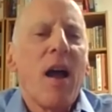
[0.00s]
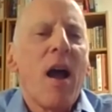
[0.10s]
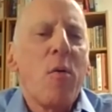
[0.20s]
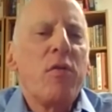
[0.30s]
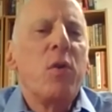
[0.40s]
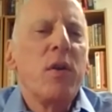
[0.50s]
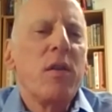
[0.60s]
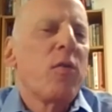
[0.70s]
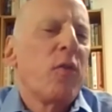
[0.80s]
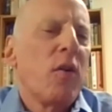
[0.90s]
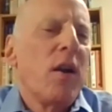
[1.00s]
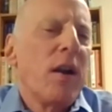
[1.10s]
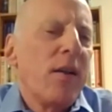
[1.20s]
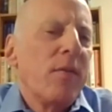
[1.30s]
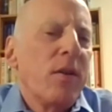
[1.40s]
I was doing this for her,
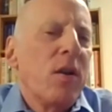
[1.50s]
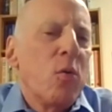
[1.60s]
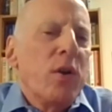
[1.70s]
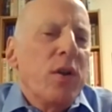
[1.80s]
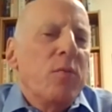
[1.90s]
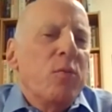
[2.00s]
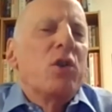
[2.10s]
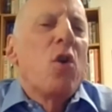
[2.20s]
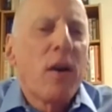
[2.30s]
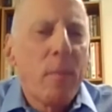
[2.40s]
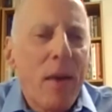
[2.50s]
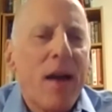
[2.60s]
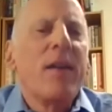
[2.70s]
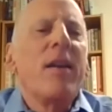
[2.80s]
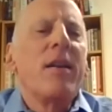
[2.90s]
and we would talk
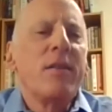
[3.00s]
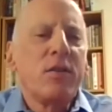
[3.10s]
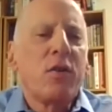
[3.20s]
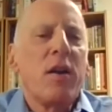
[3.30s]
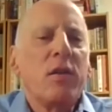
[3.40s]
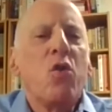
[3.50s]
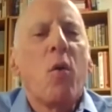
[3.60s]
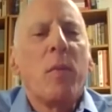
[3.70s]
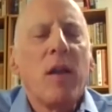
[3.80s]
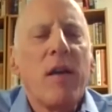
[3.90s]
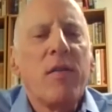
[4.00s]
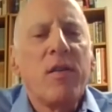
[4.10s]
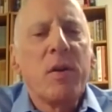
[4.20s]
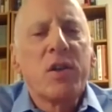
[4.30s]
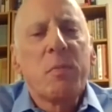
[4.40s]
about it and try to normalize it
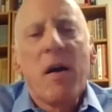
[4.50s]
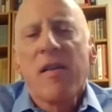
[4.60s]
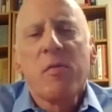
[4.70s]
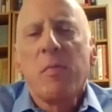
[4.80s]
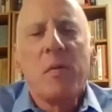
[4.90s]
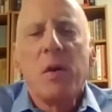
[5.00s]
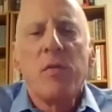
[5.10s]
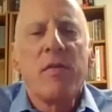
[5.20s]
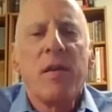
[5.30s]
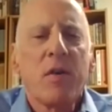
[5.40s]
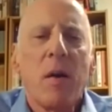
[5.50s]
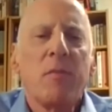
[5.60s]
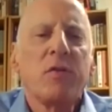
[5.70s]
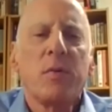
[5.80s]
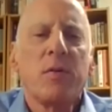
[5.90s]
as much as possible, but it was never
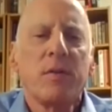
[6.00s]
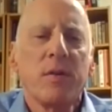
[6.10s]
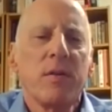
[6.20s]
comfortable.